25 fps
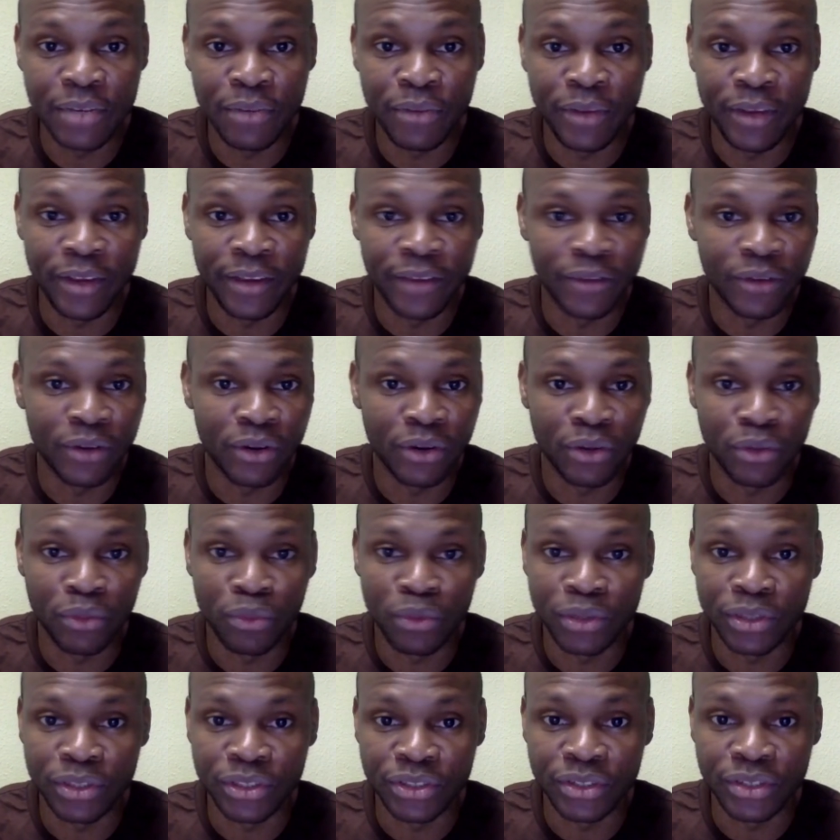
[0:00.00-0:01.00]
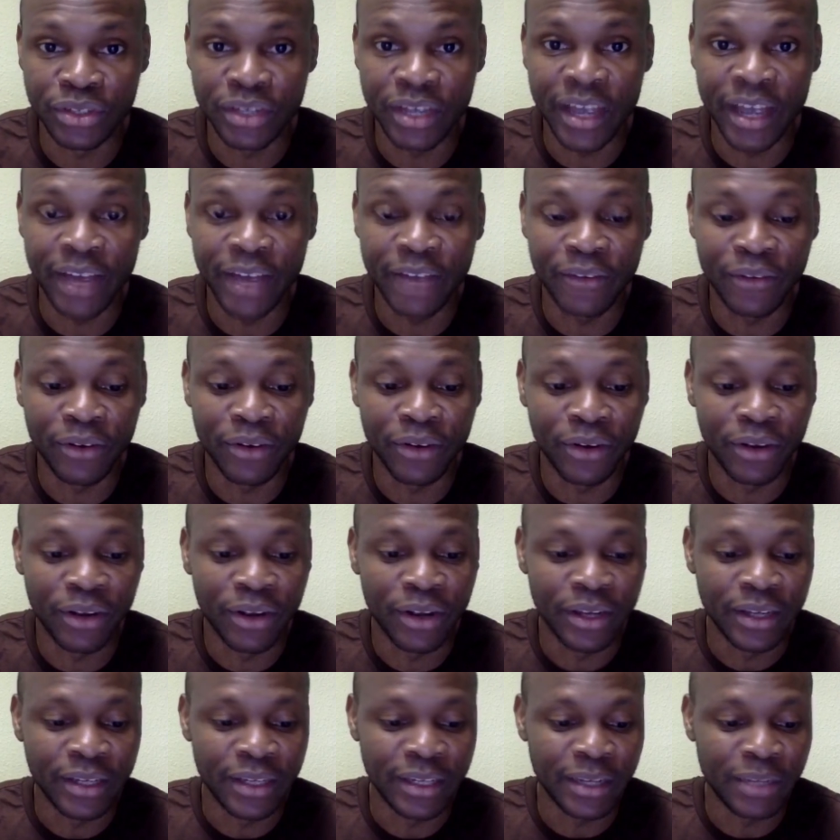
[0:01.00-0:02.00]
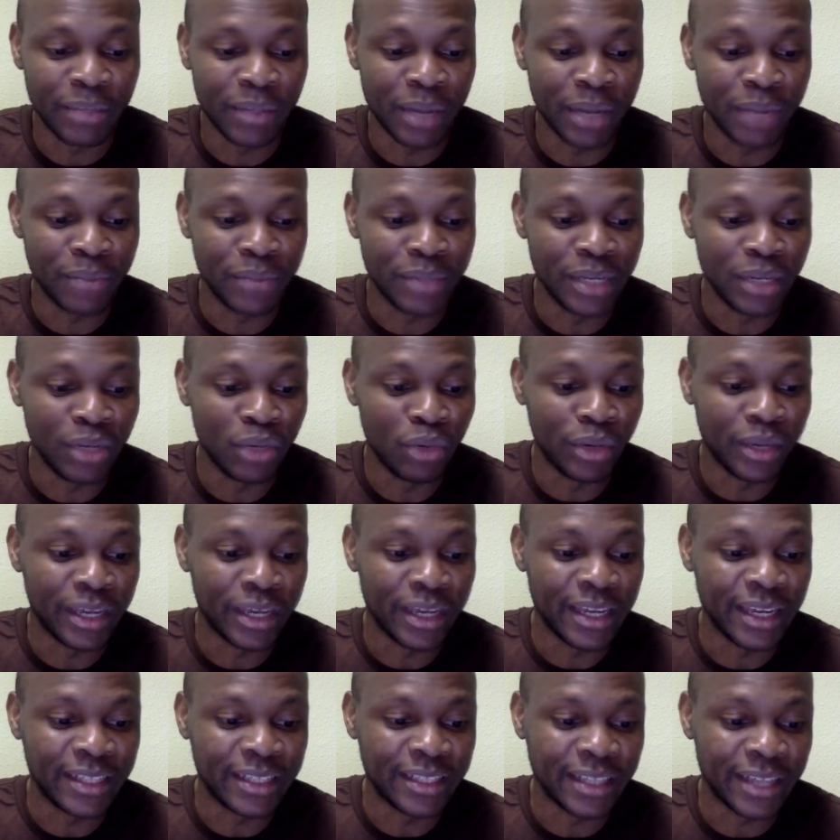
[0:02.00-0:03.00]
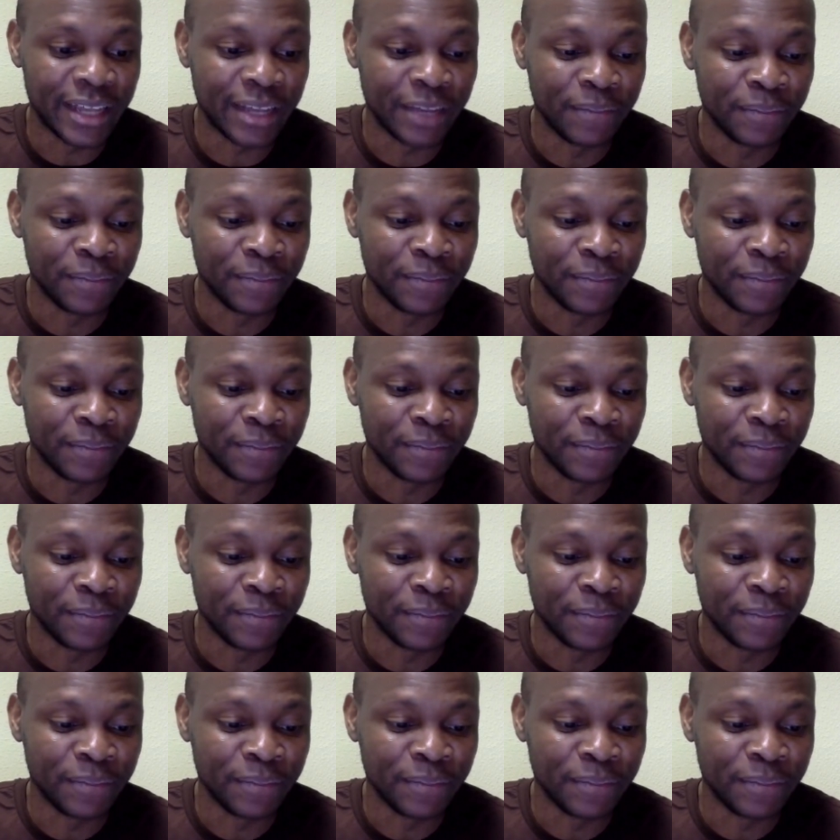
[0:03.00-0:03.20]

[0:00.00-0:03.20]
river, or whatsoever they might be located.